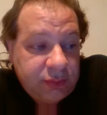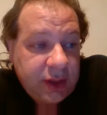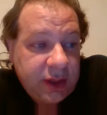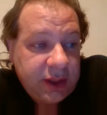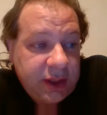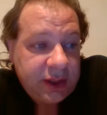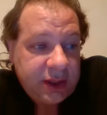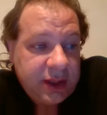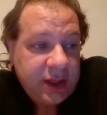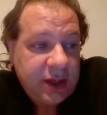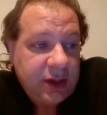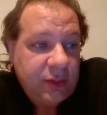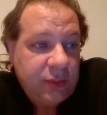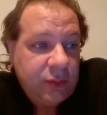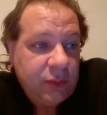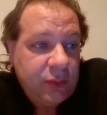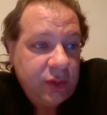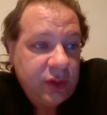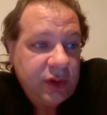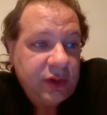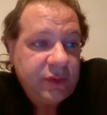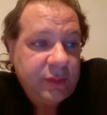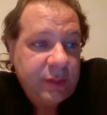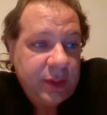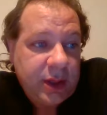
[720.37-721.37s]
right now
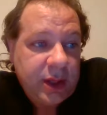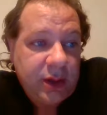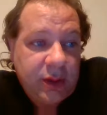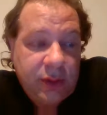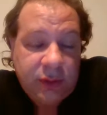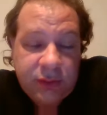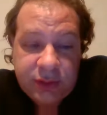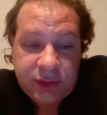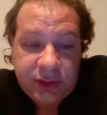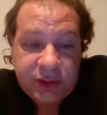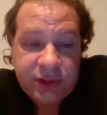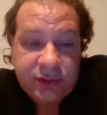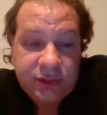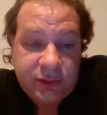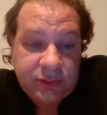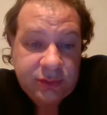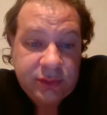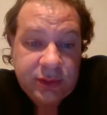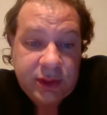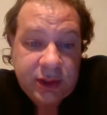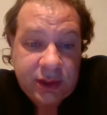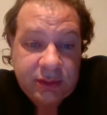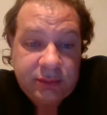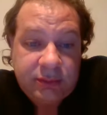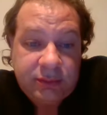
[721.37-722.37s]
one of my only true
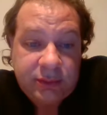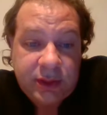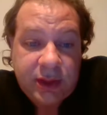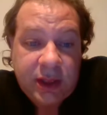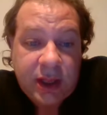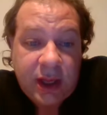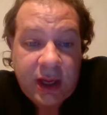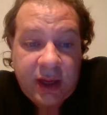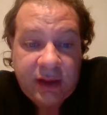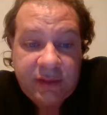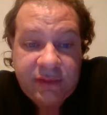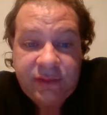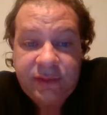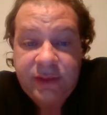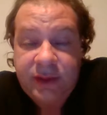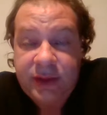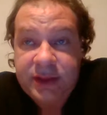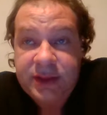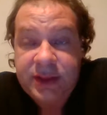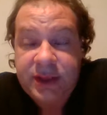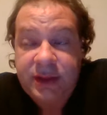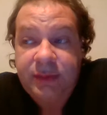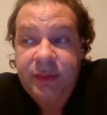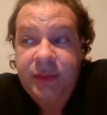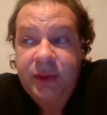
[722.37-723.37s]
like guy
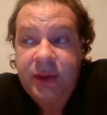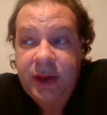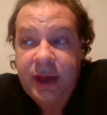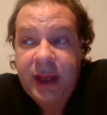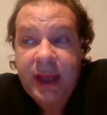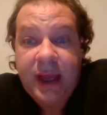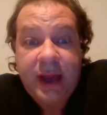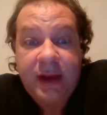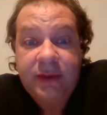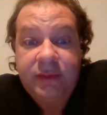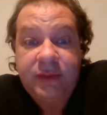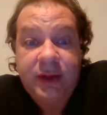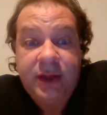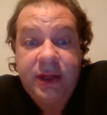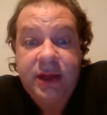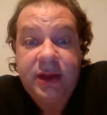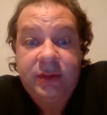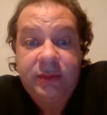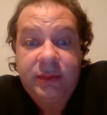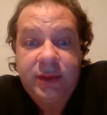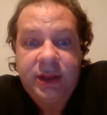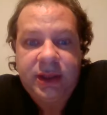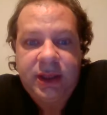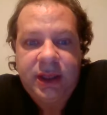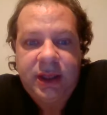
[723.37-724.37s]
friends I probably have right now
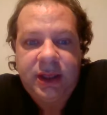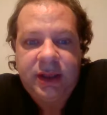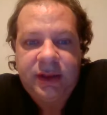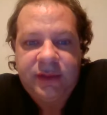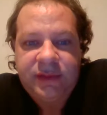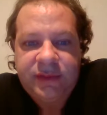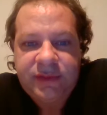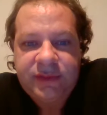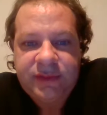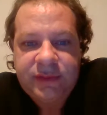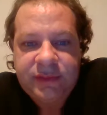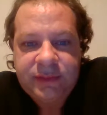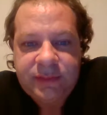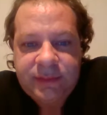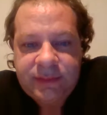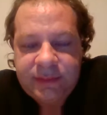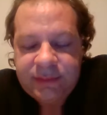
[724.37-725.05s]
in my life.